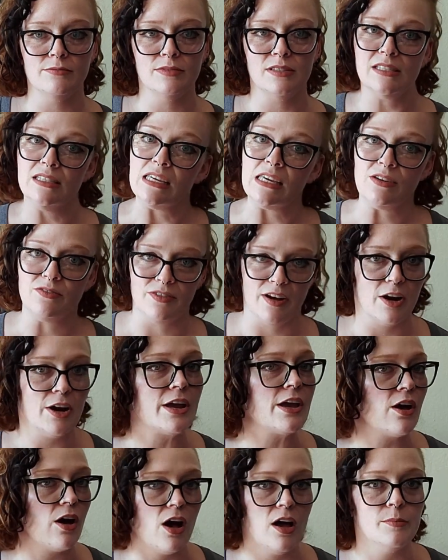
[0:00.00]
see very
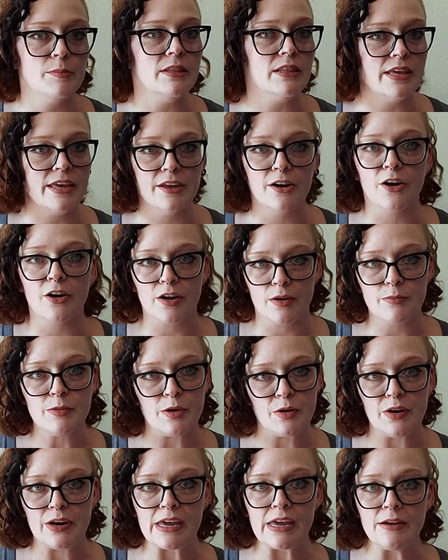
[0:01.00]
commonly in our
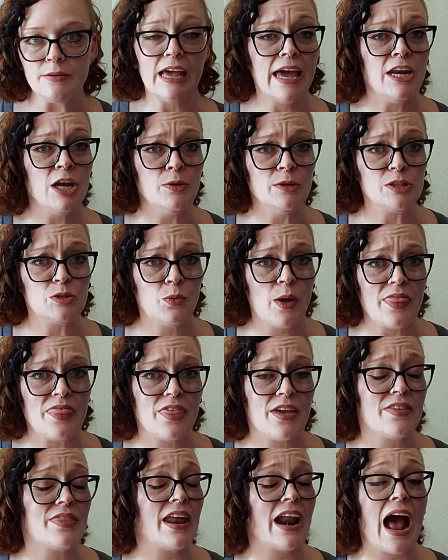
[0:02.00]
community. I know it's one
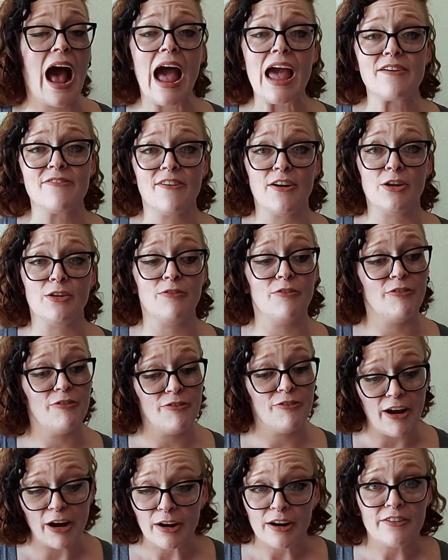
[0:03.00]
thing that I found
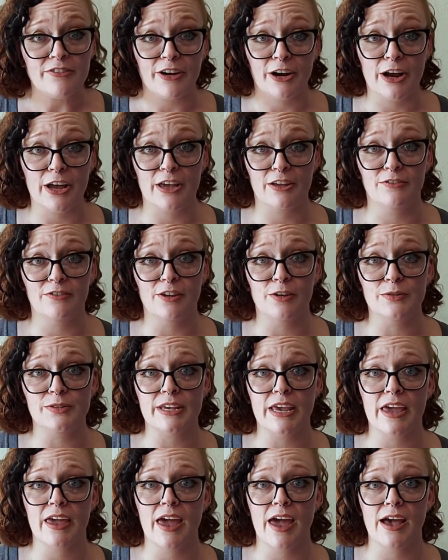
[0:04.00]
very, very
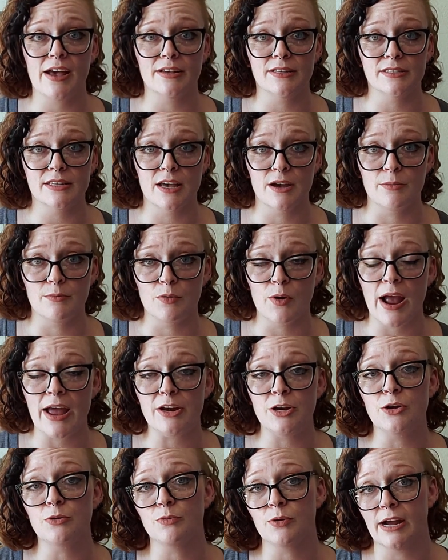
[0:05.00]
confusing as a brand
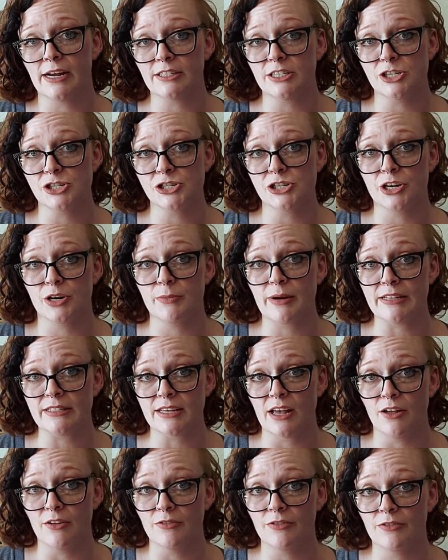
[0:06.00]
new practitioner
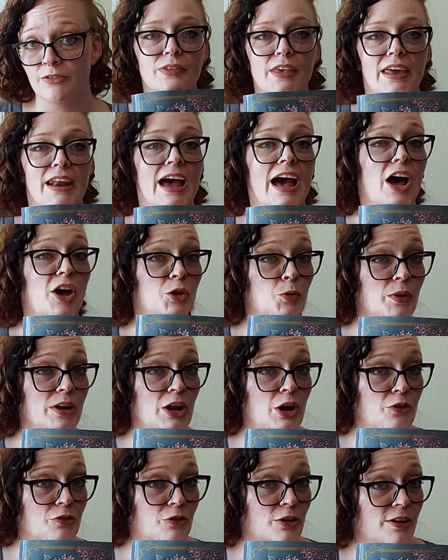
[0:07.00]
myself. And how do we
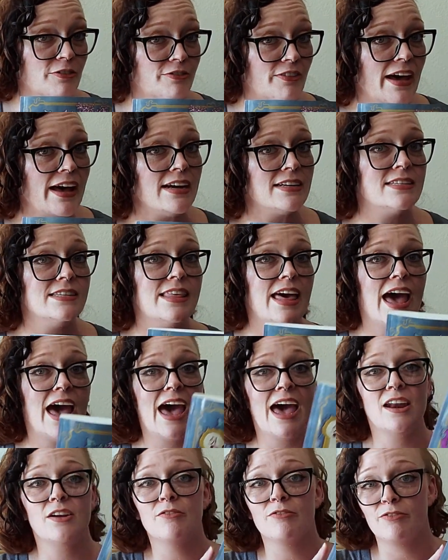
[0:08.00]
know for a fact
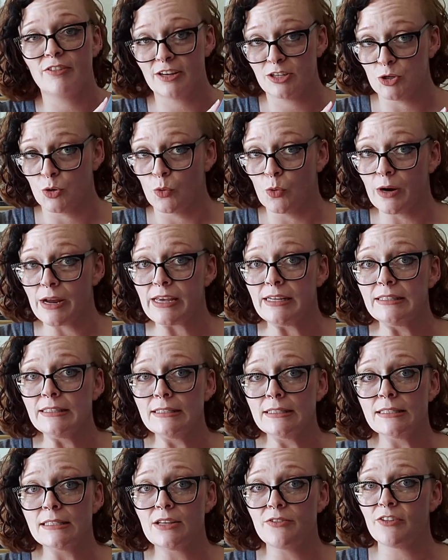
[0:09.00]
that
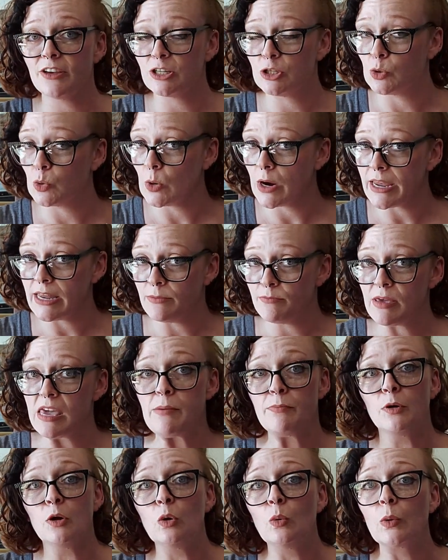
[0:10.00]
Victorians, the Victorian
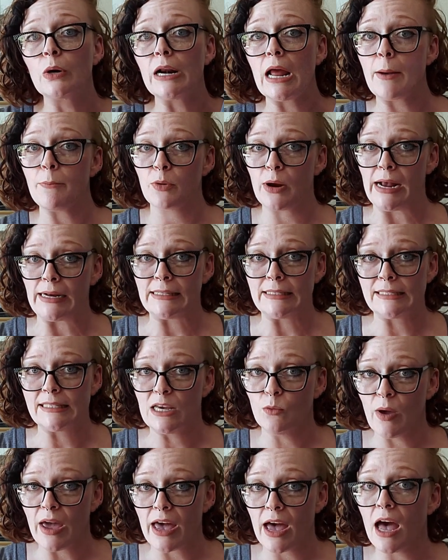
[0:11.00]
people, were not
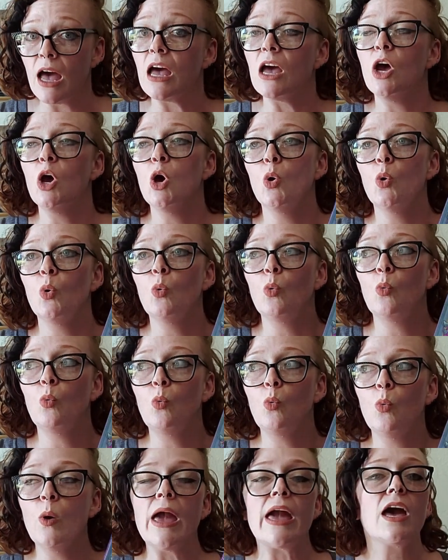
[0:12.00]
practicing Wicca?
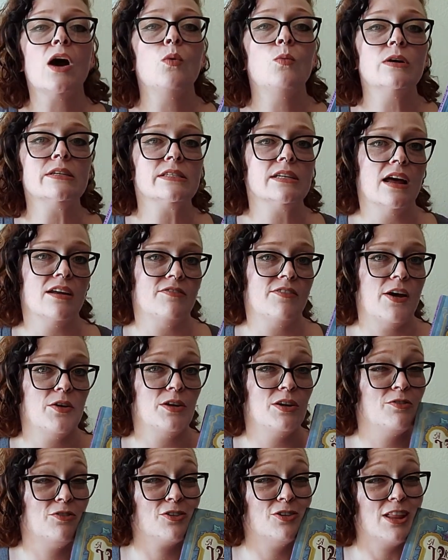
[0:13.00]
Wicca was not
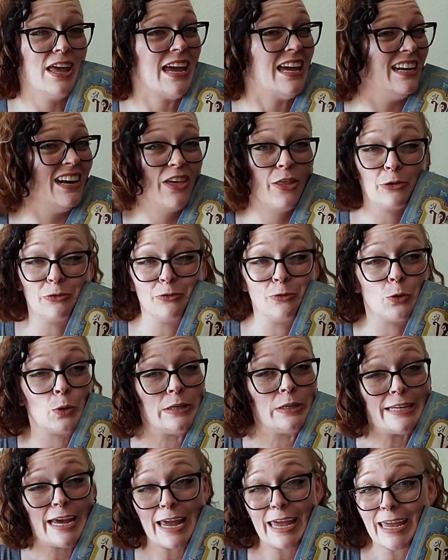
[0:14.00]
founded for like another 4
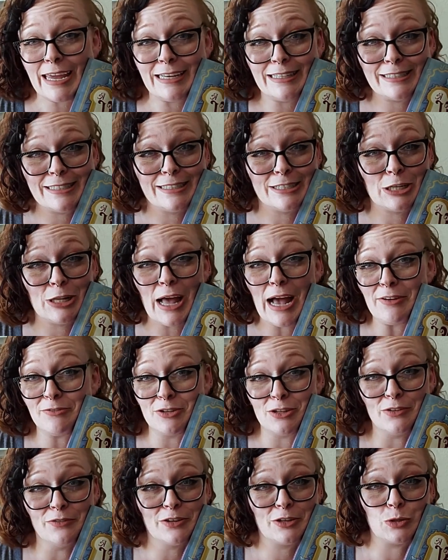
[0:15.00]
decades until after
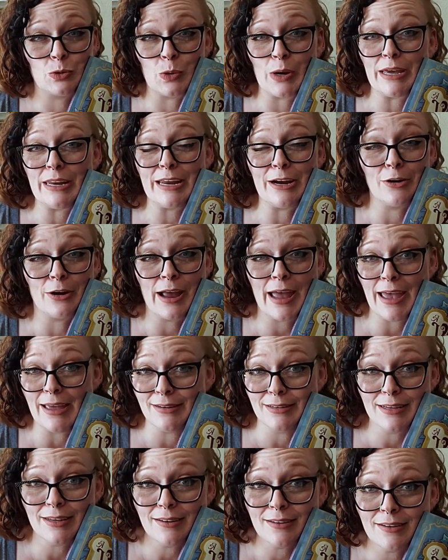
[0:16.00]
the Victorian era
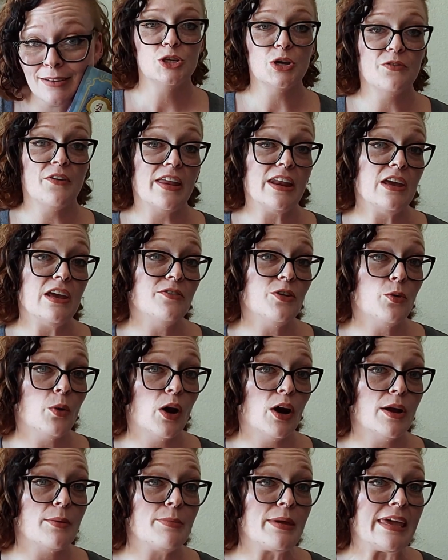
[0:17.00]
ended. So if any of you
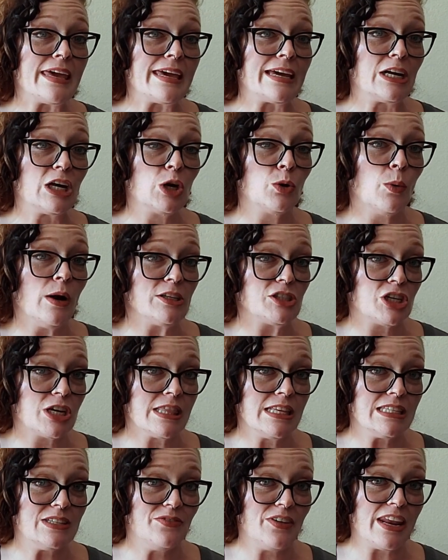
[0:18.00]
are a beginner watching
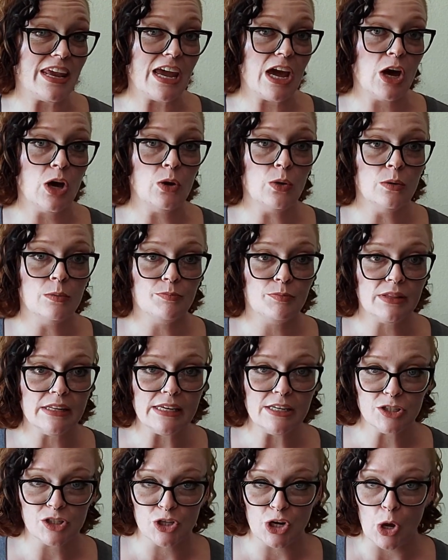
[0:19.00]
this video,
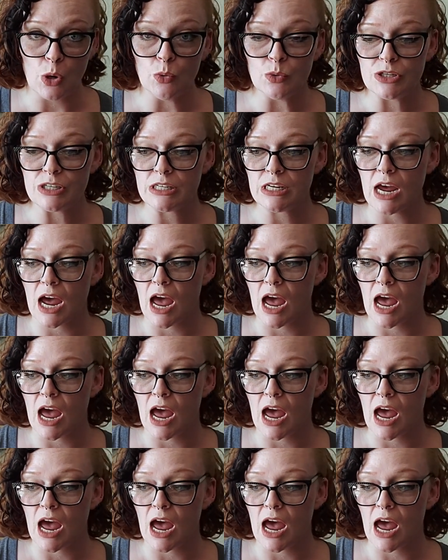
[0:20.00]
please note,